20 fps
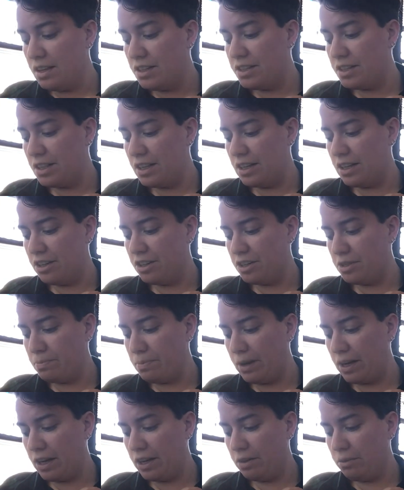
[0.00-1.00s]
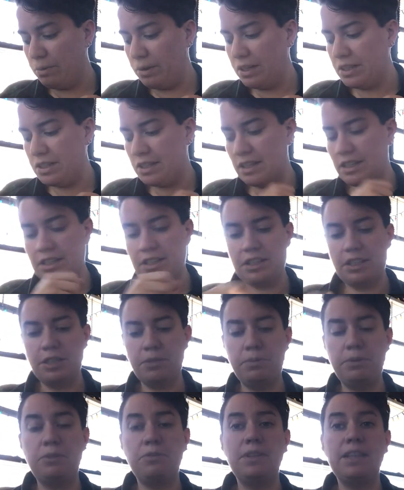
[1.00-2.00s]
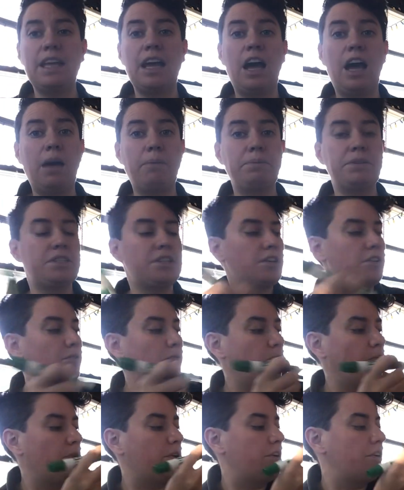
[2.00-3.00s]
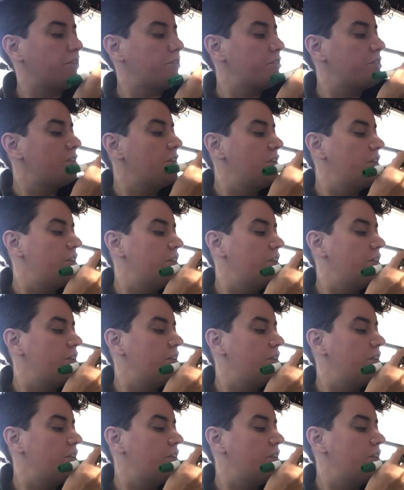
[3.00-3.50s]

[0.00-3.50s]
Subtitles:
To the nearest mile, what is the distance between the opposite corners?